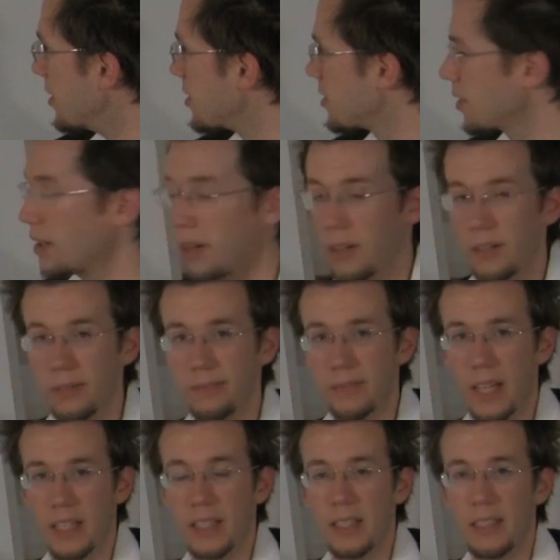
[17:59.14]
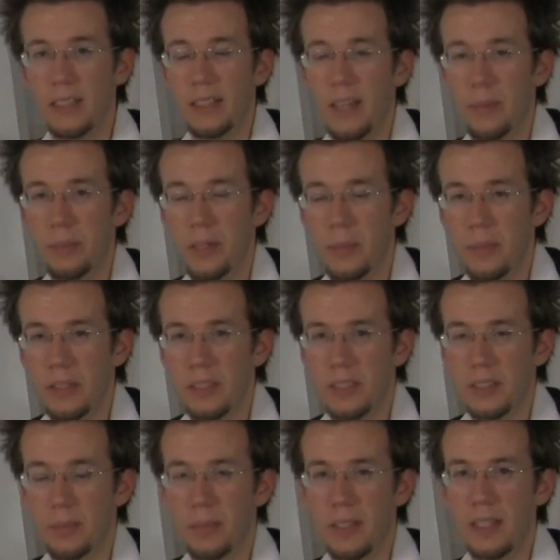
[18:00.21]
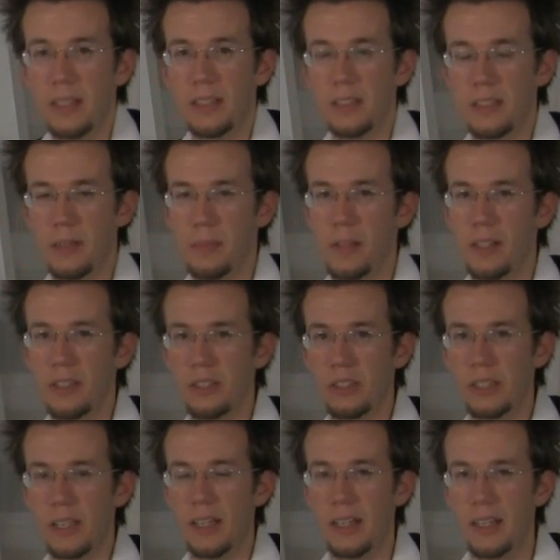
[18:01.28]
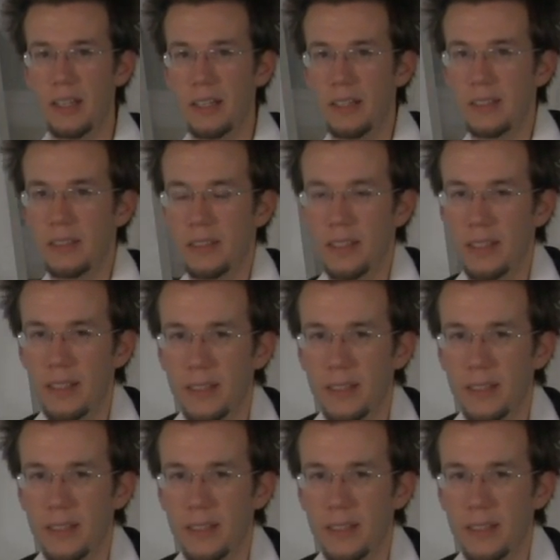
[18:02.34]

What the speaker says: So, I think that pretty much explains diminished and